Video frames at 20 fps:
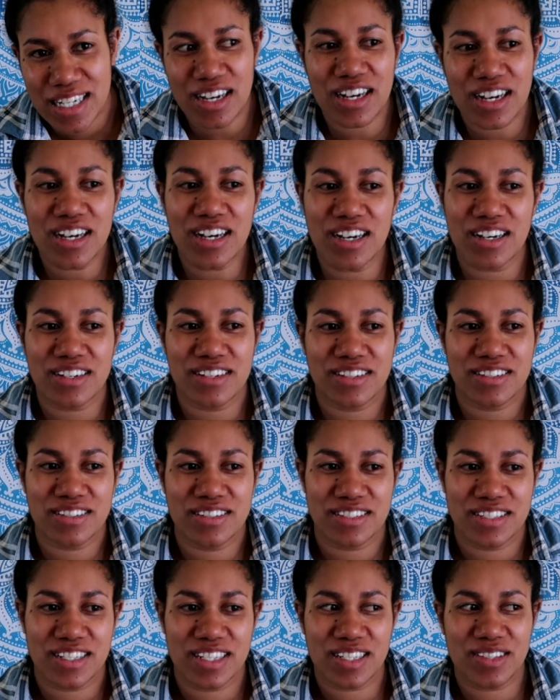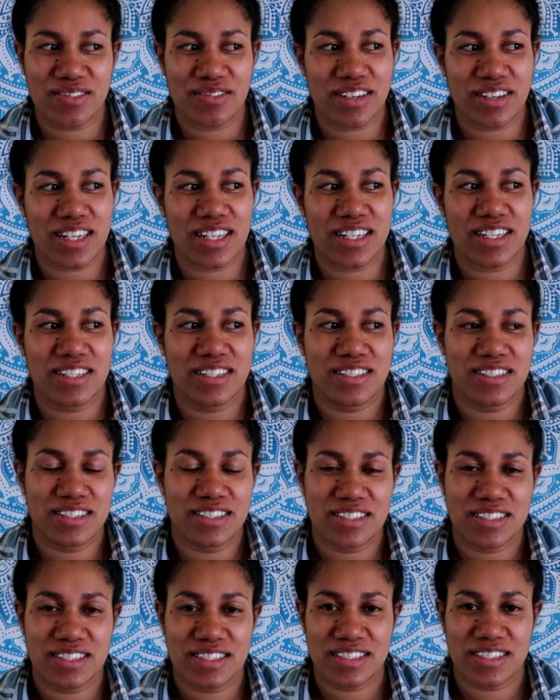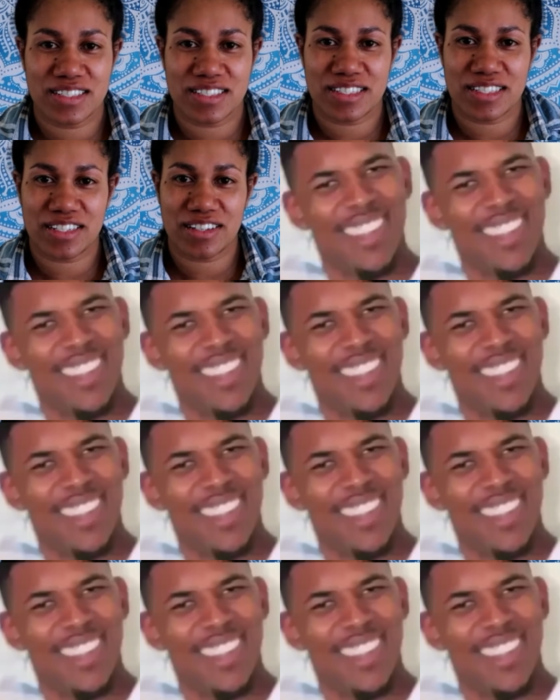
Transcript: Oh, that's weird. You